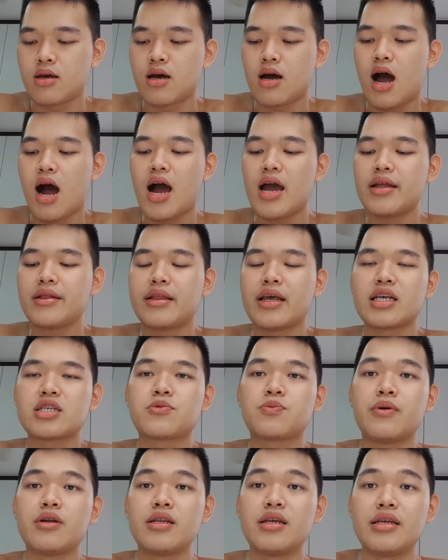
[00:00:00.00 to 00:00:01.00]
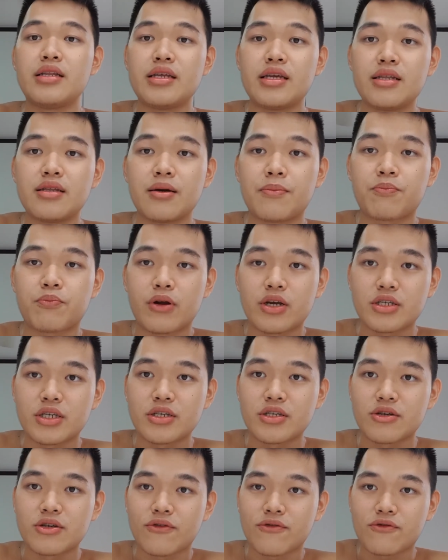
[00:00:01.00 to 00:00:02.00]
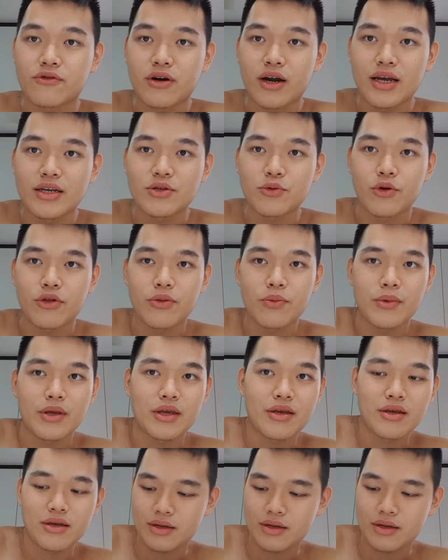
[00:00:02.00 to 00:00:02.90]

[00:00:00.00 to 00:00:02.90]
I desperately need the presence of Christ with me.